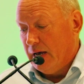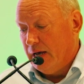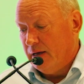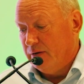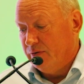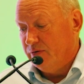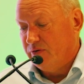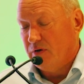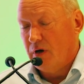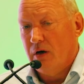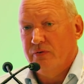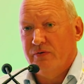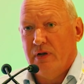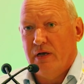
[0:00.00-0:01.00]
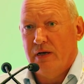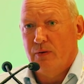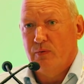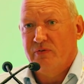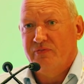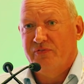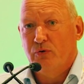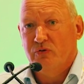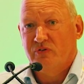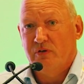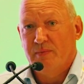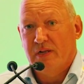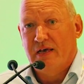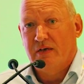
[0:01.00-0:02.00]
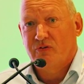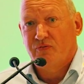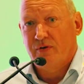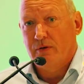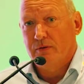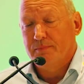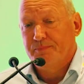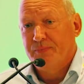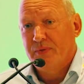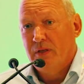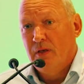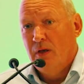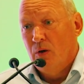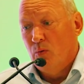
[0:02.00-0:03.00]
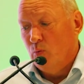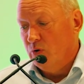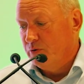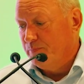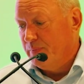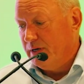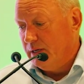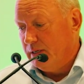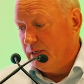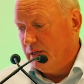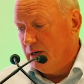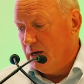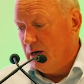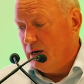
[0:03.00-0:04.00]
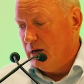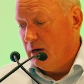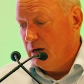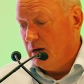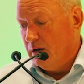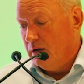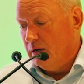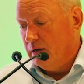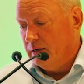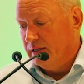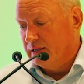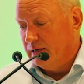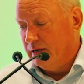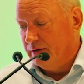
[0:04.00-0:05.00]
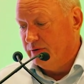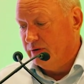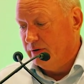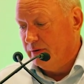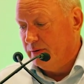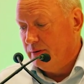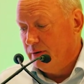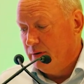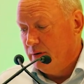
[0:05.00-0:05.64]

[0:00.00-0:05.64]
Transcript: and overlaying with a 40mm asphalt would be a little under